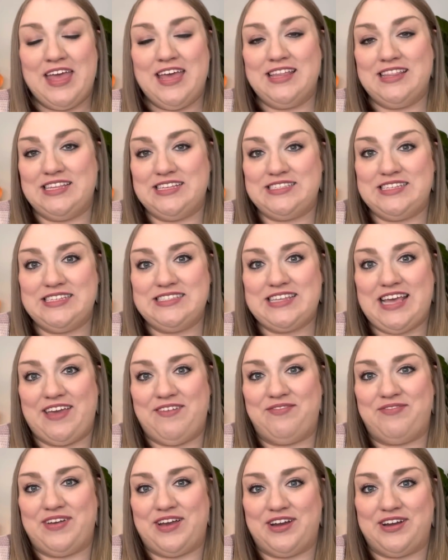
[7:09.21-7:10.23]
This is a
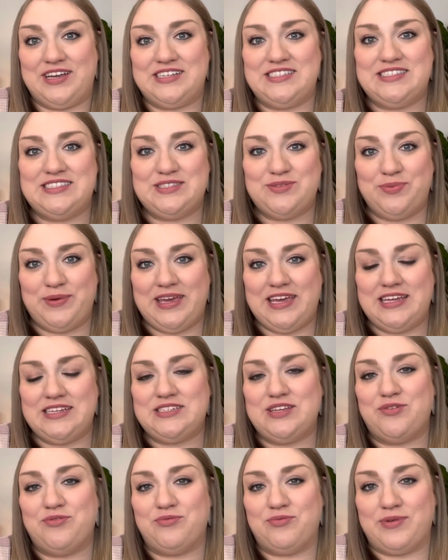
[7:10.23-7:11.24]
very sweet,
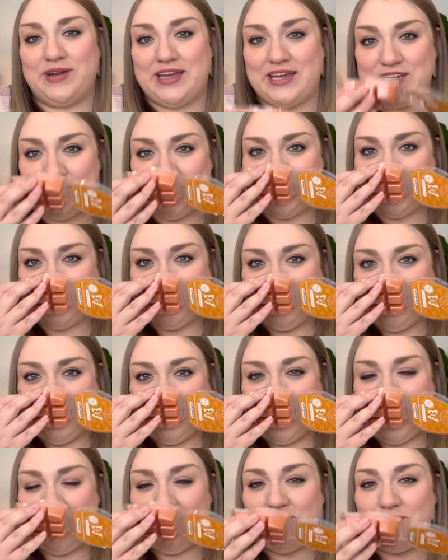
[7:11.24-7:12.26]
rich,
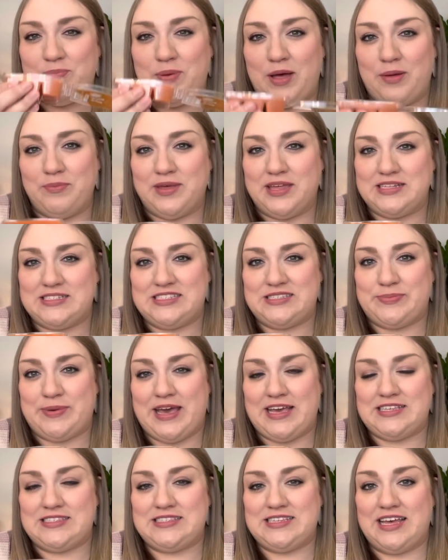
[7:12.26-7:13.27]
kind of pumpkin
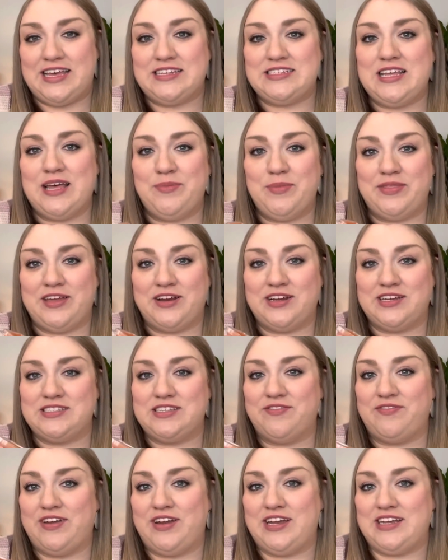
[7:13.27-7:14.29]
spice scent, but there is a
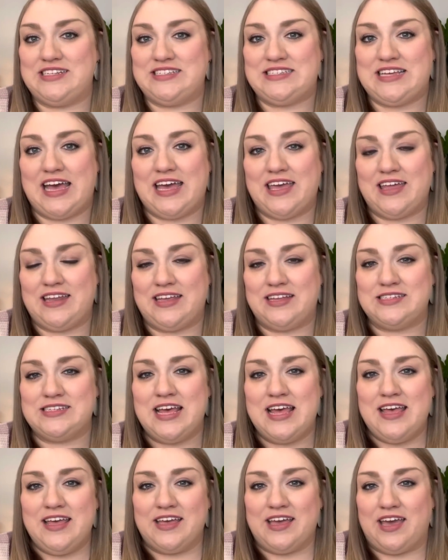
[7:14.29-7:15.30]
very decadent
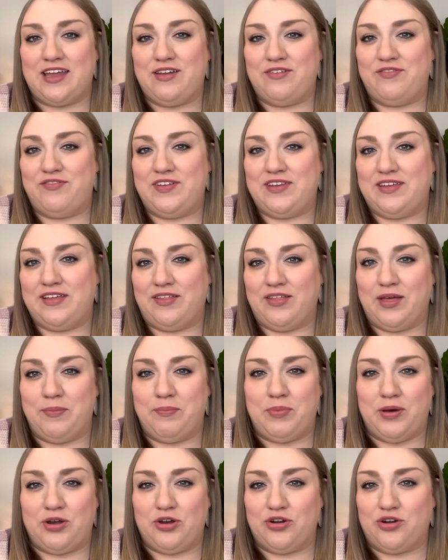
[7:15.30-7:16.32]
kind of vanilla
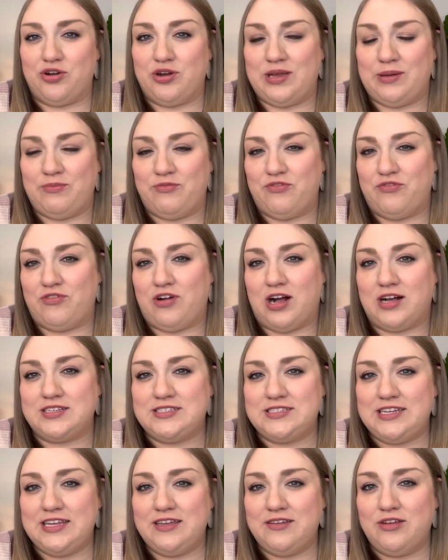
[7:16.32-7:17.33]
buttercream
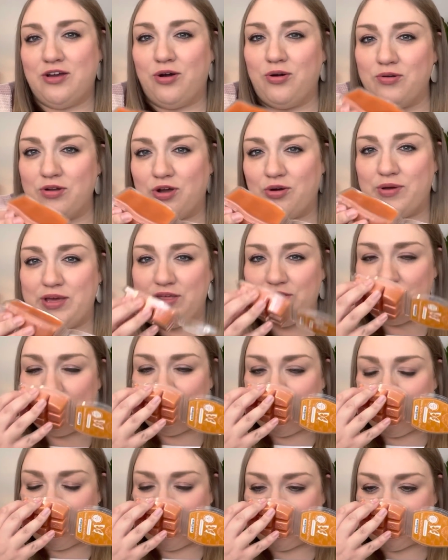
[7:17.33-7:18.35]
frosting note going through
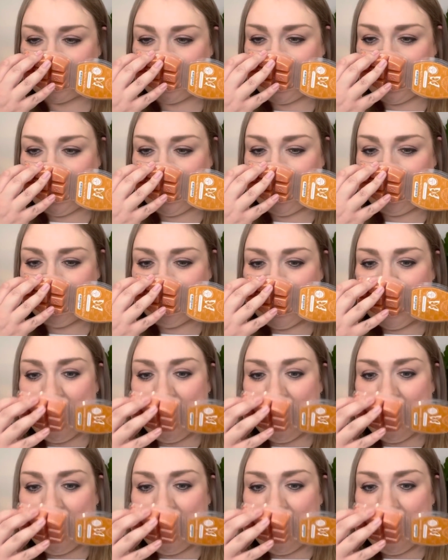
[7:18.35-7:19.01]
here as well.